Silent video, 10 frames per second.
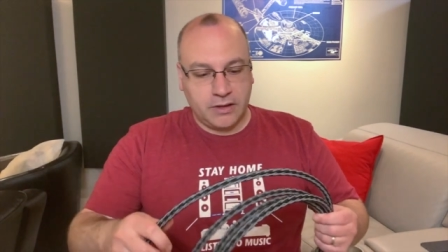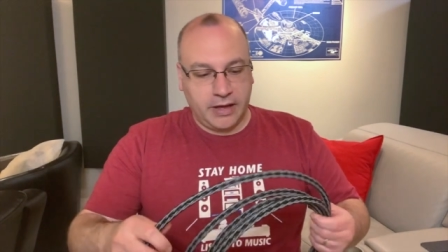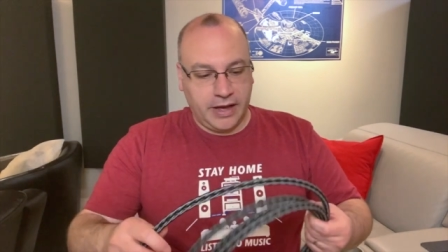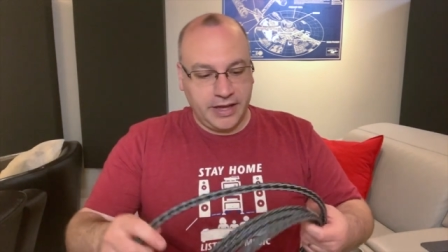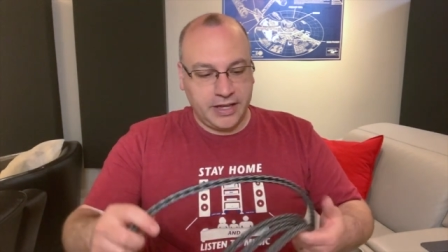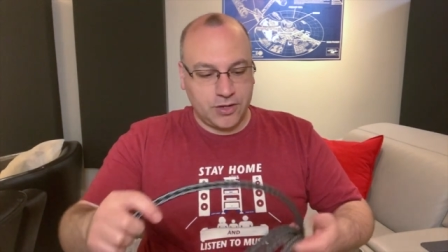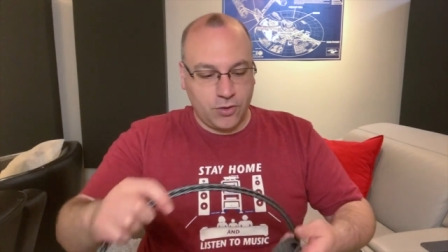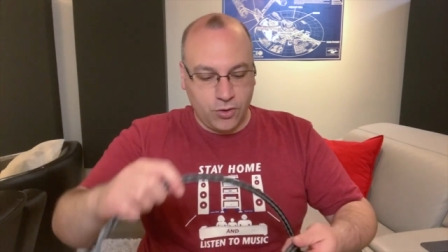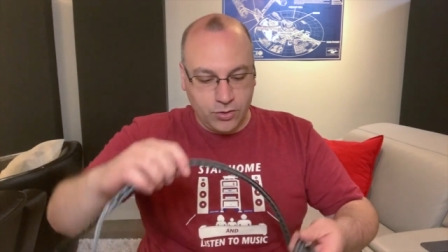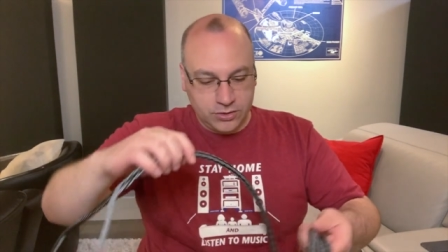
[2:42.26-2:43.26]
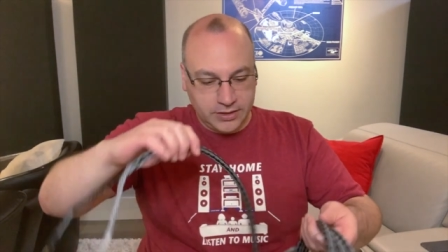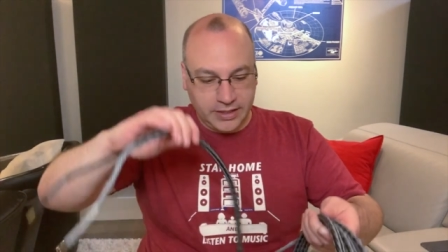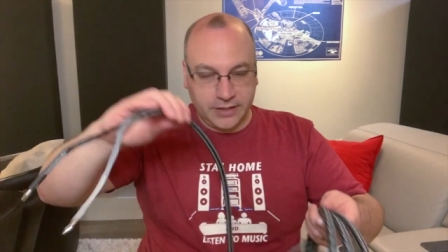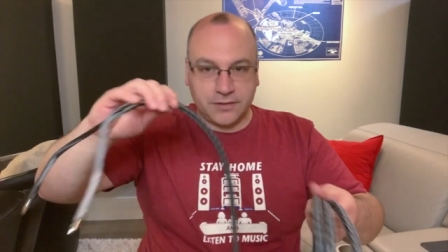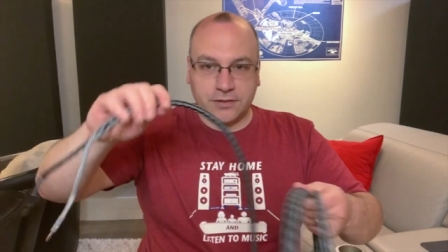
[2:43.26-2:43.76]
It can hold
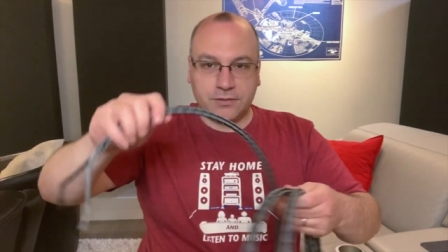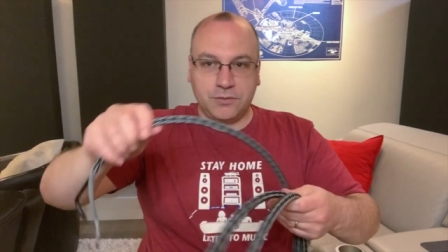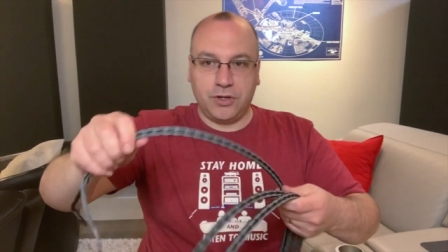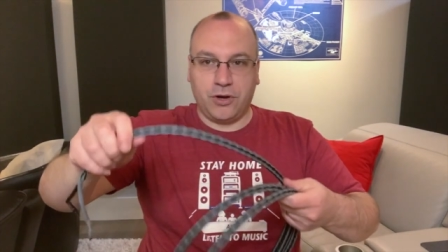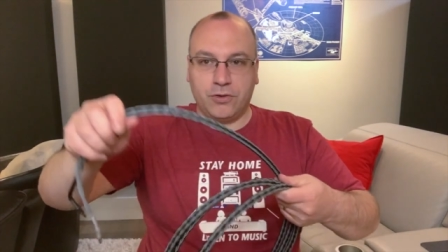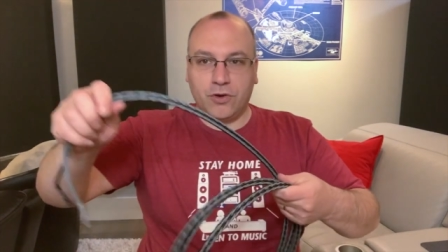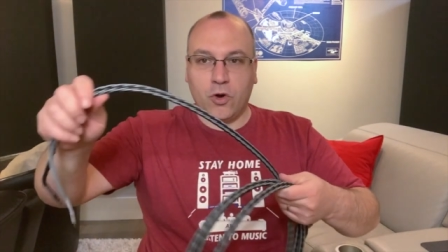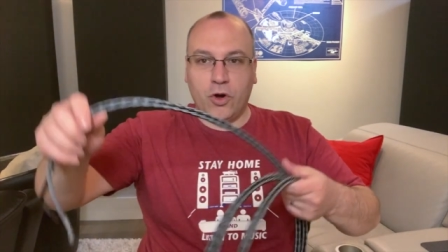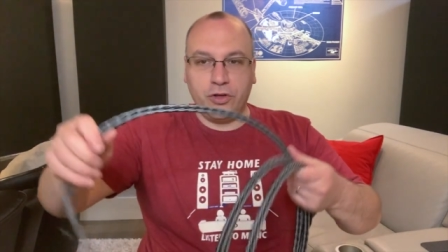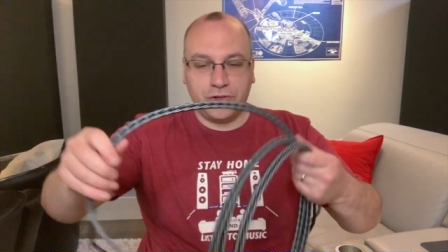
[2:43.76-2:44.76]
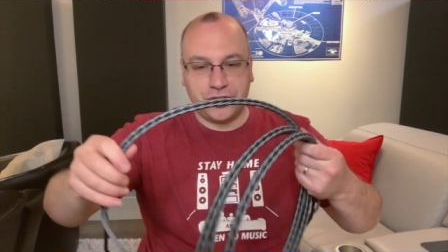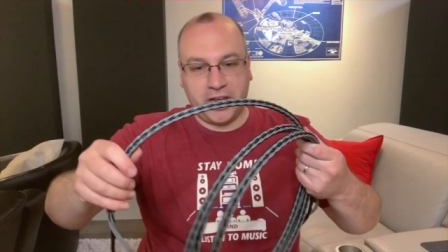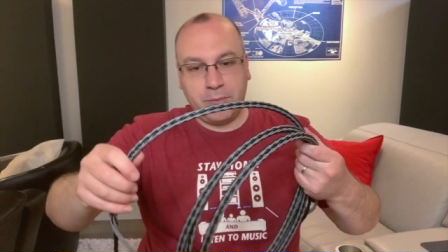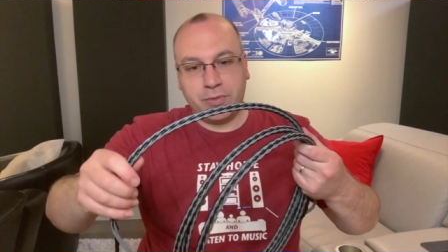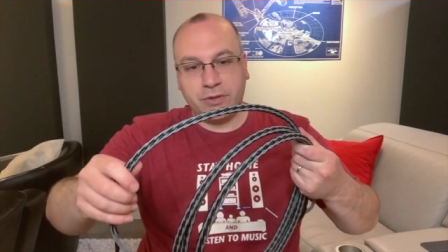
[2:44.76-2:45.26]
its coil
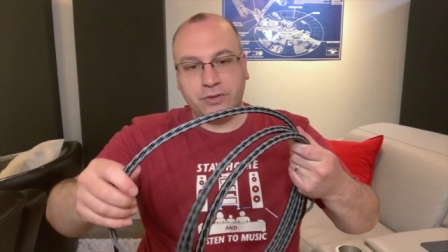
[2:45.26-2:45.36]
shape